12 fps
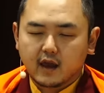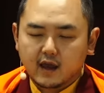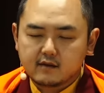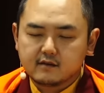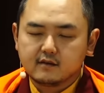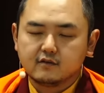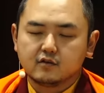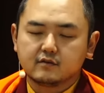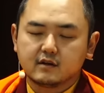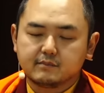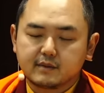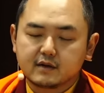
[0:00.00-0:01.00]
essence of
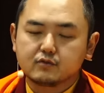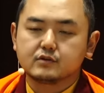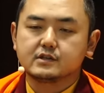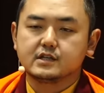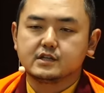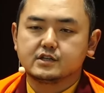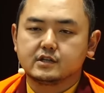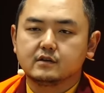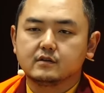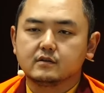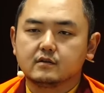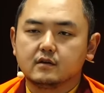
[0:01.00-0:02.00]
the Bardo teaching
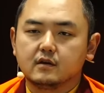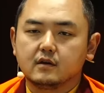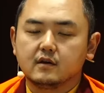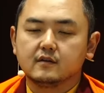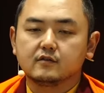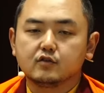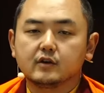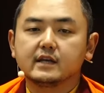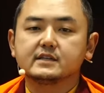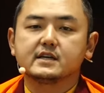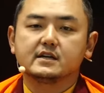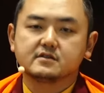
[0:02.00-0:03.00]
is
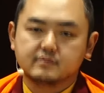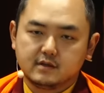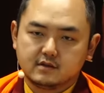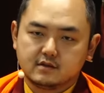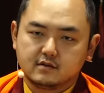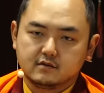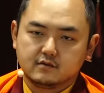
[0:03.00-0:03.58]
non-attachment.